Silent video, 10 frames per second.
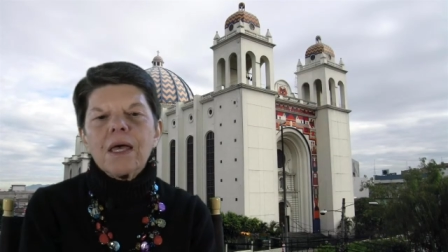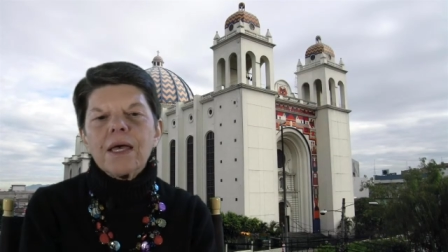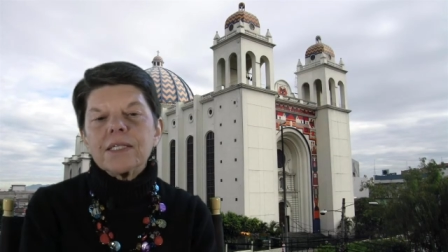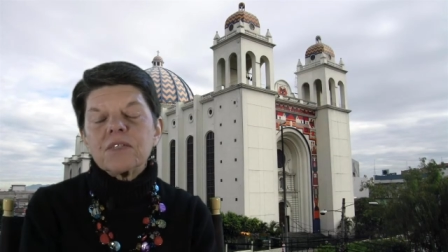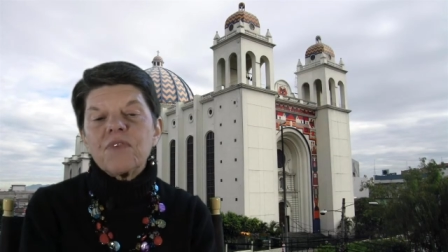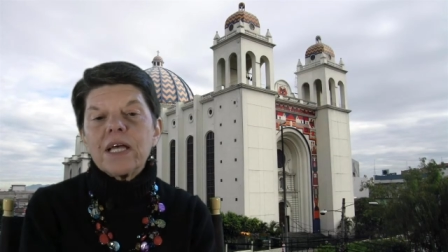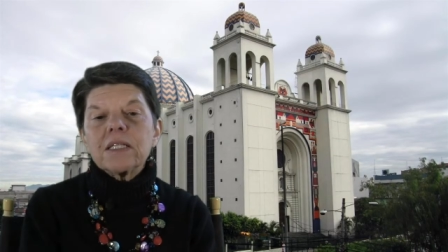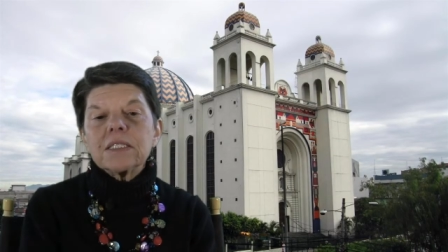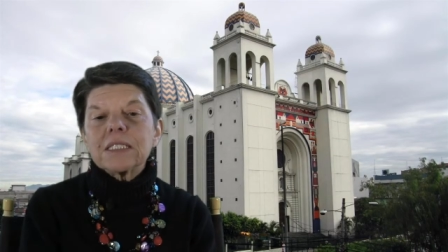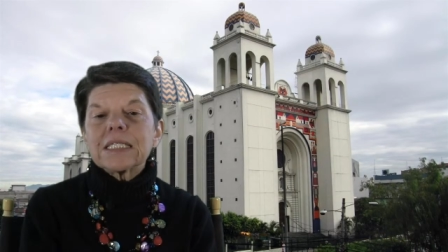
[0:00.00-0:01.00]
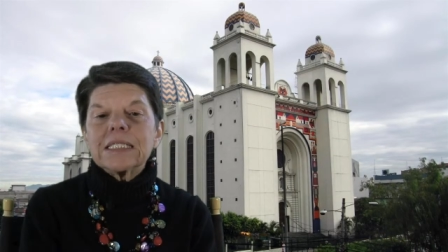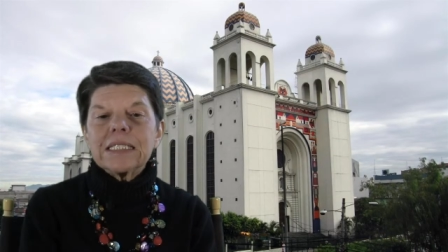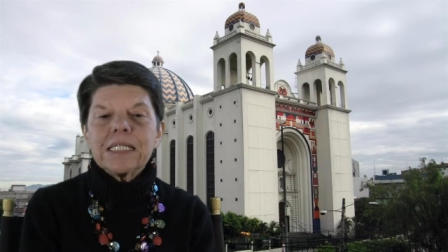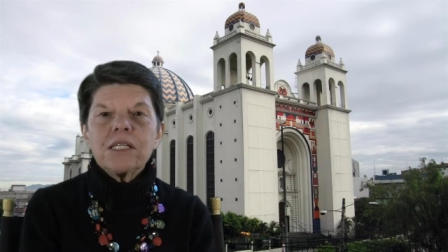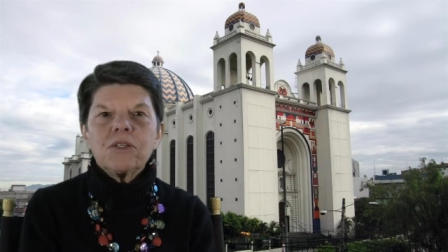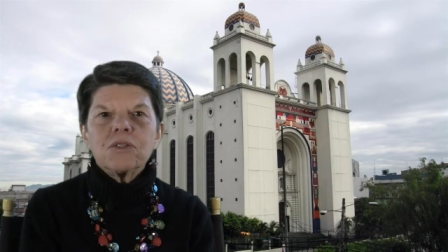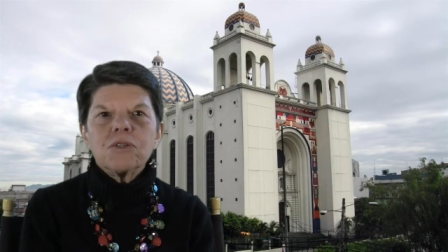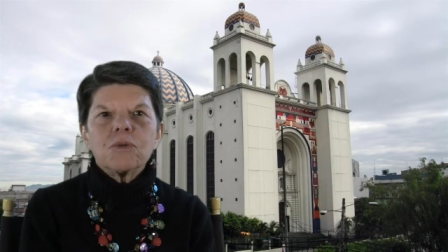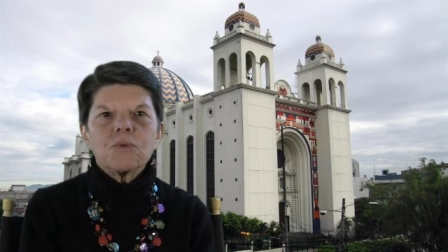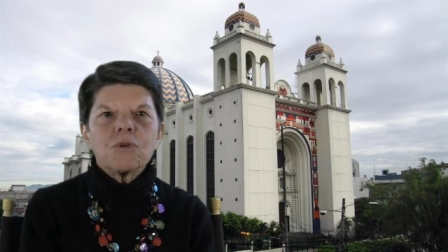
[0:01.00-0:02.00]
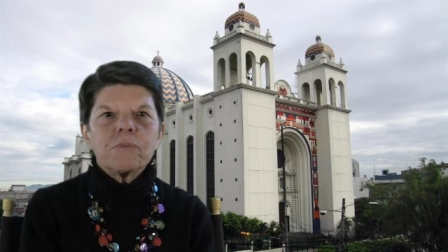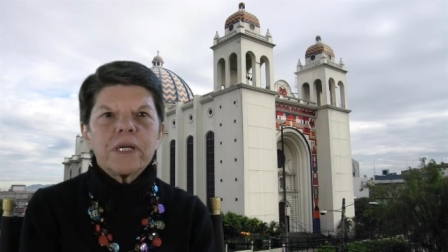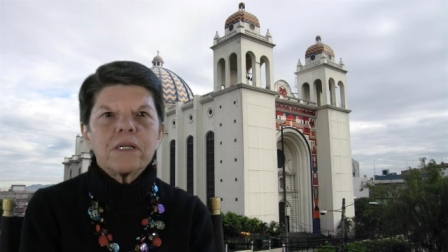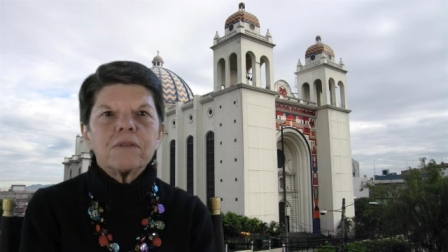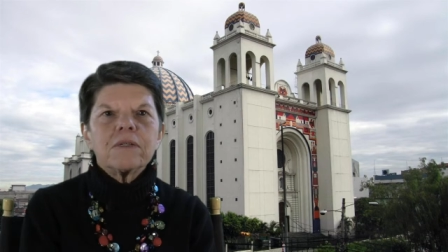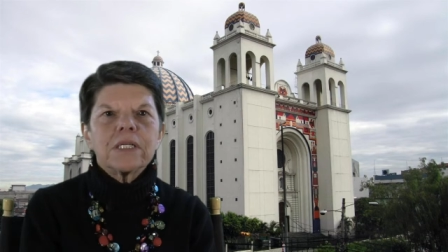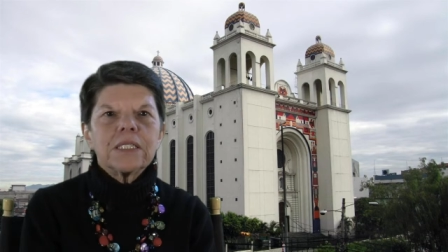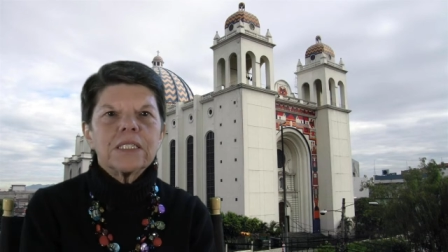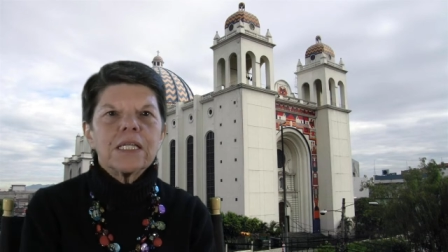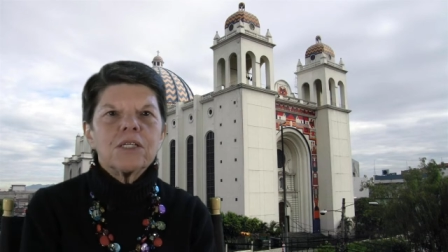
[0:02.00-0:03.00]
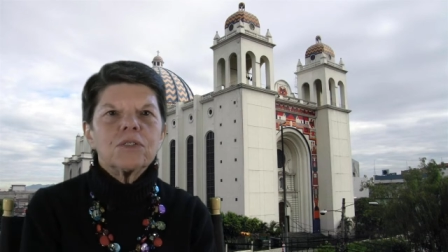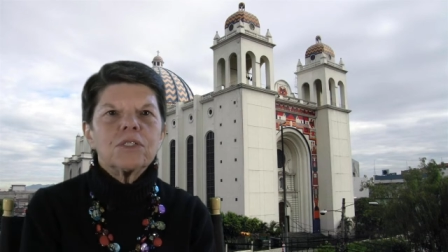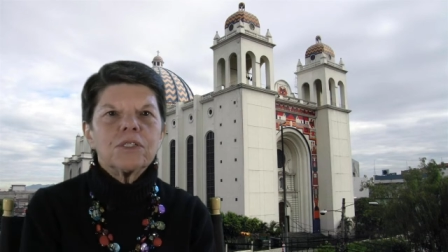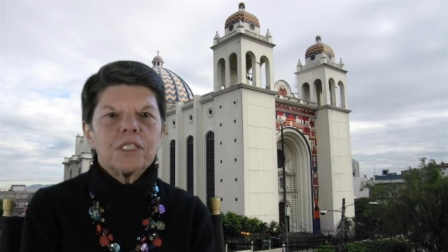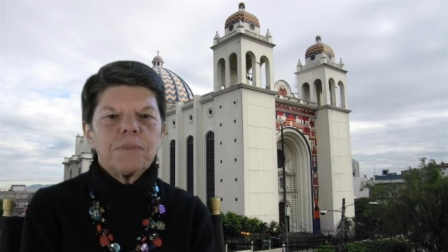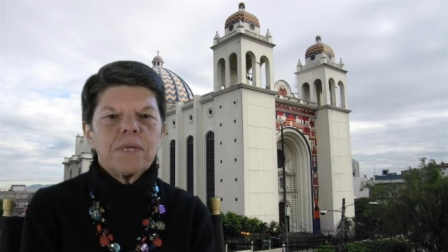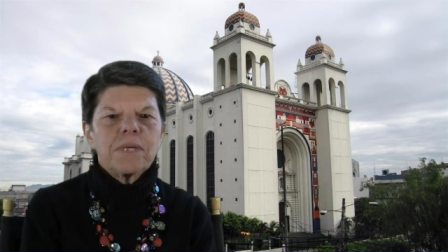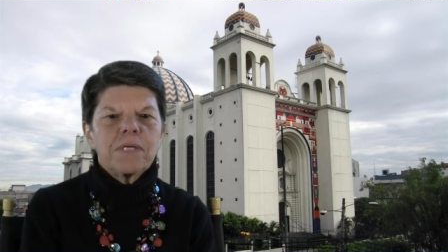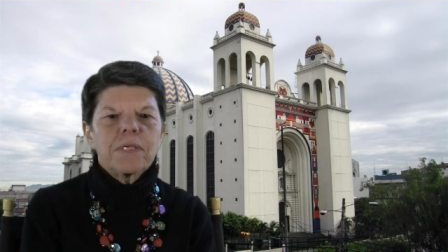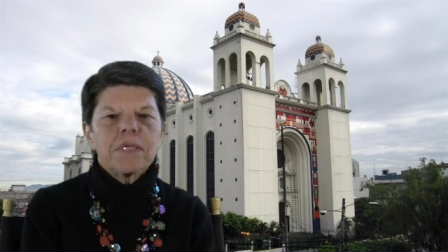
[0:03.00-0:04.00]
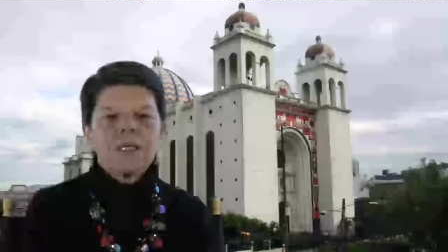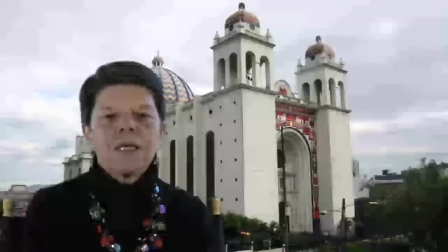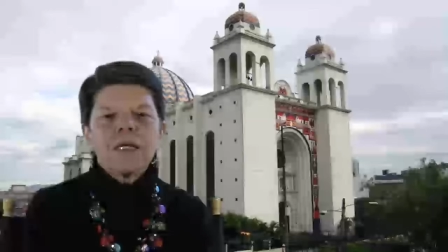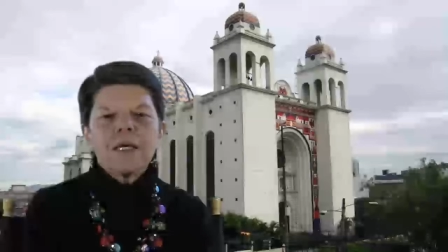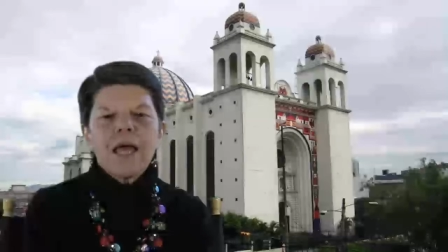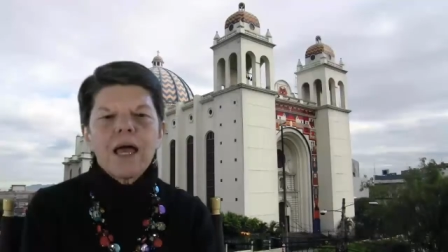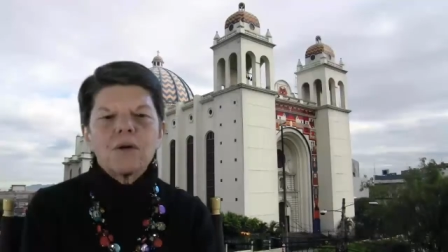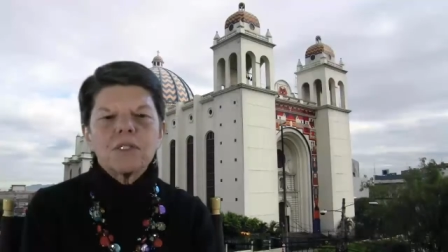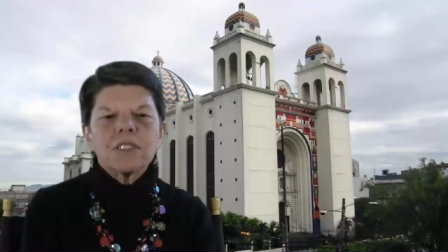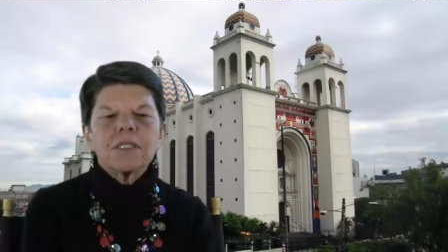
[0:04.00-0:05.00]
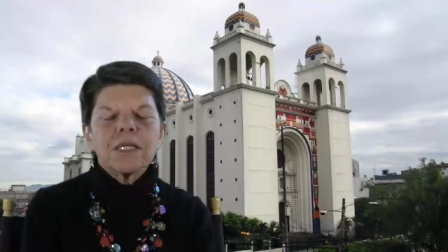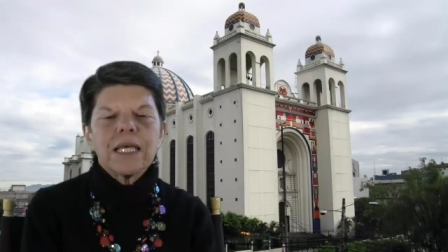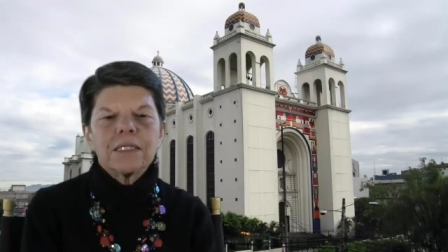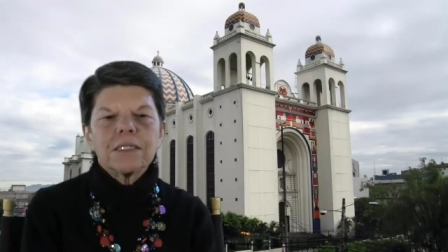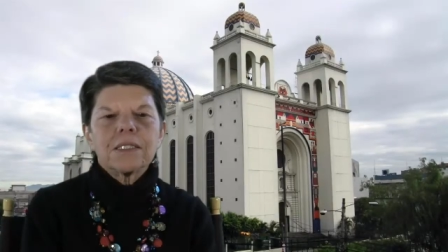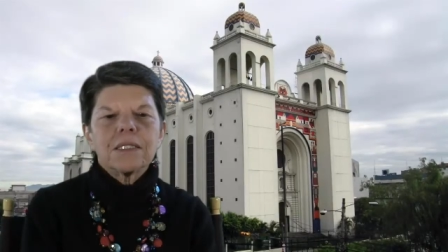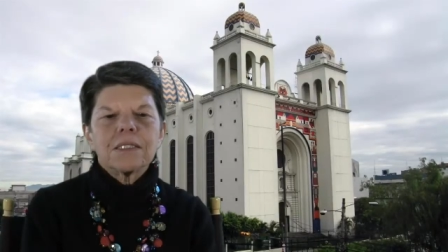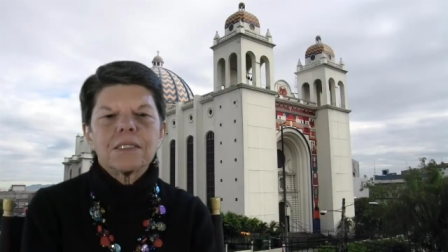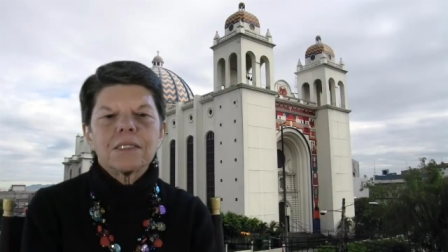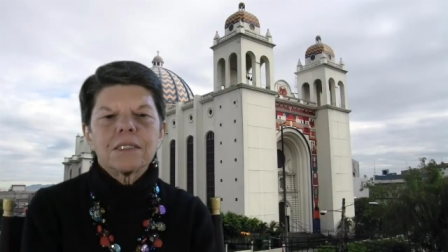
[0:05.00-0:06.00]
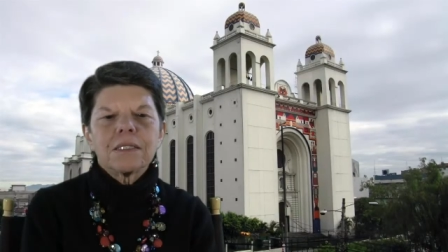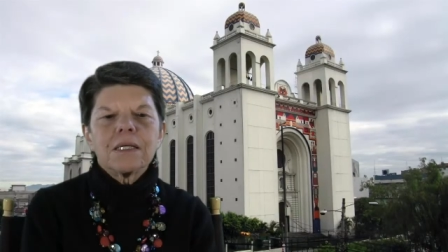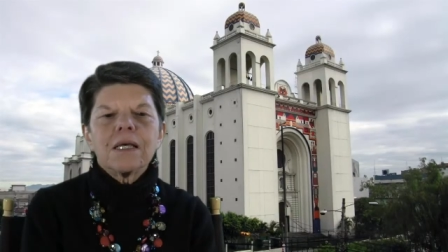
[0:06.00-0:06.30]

As the violence continued, Romero continued to speak out against this.